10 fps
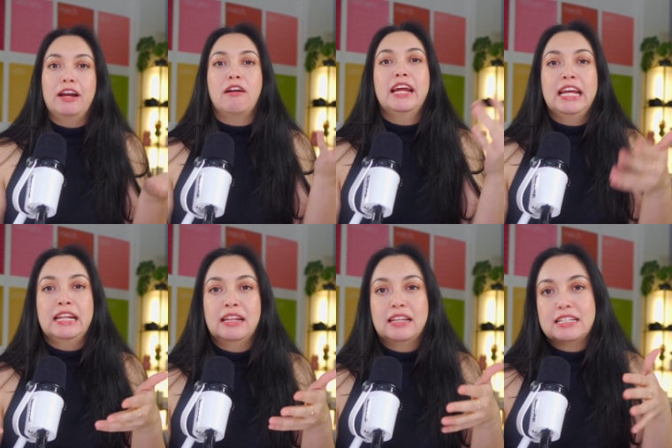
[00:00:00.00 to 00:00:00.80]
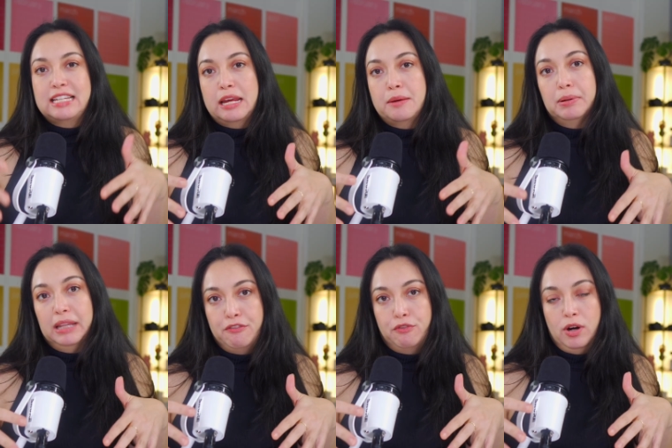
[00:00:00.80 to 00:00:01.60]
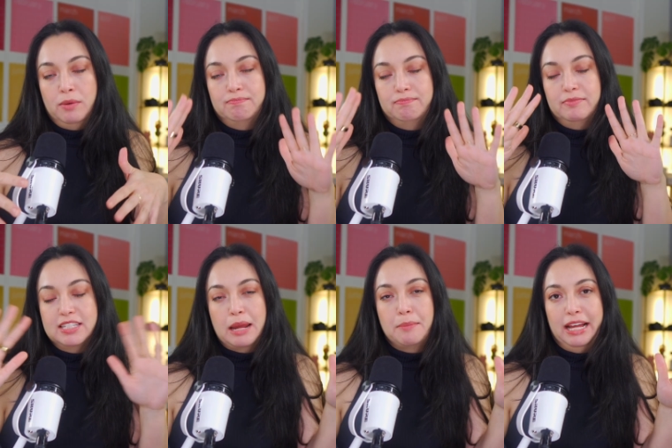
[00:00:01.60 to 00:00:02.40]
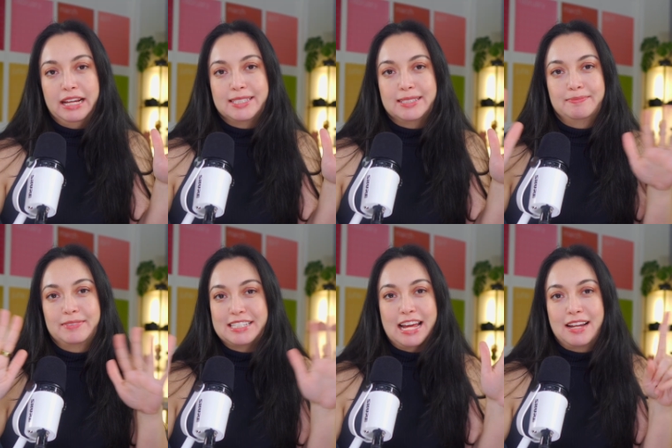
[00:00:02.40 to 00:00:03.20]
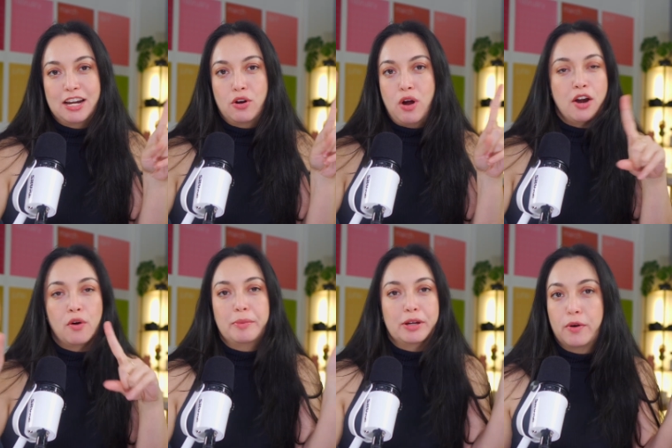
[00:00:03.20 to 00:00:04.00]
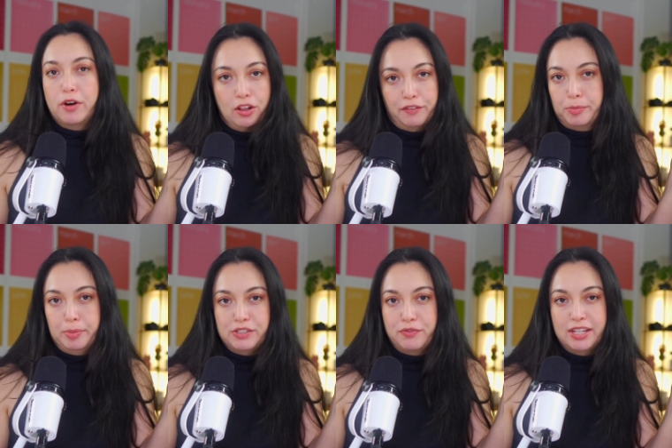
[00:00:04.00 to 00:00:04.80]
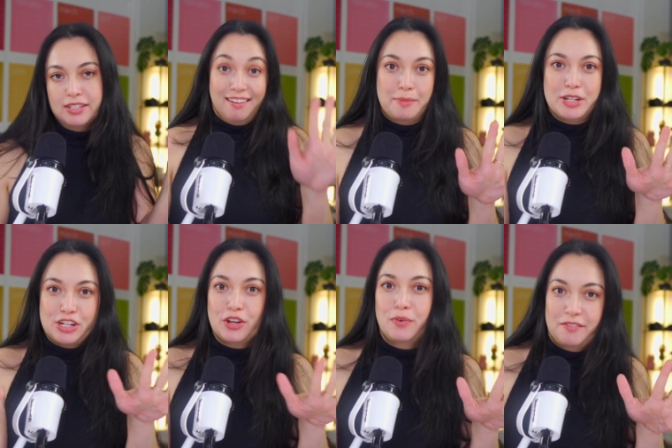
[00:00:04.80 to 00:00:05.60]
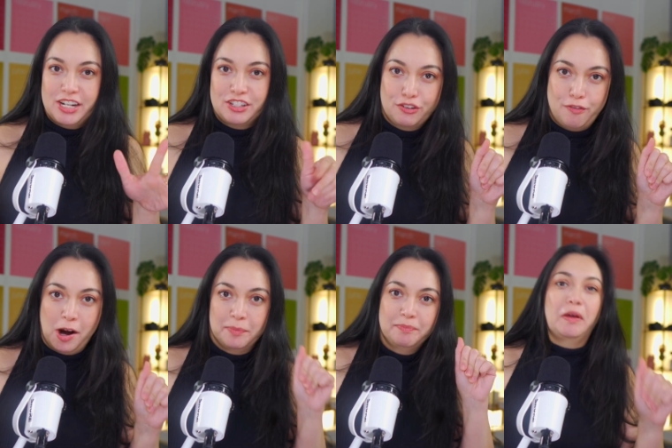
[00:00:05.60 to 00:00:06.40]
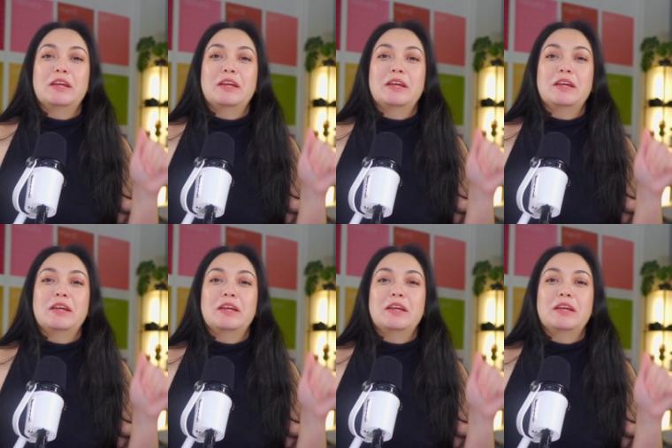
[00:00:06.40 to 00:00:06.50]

are in the same platform, the same place. Except I don't I don't want to be going all over the place for this. Let me show you what I've done so far. Okay,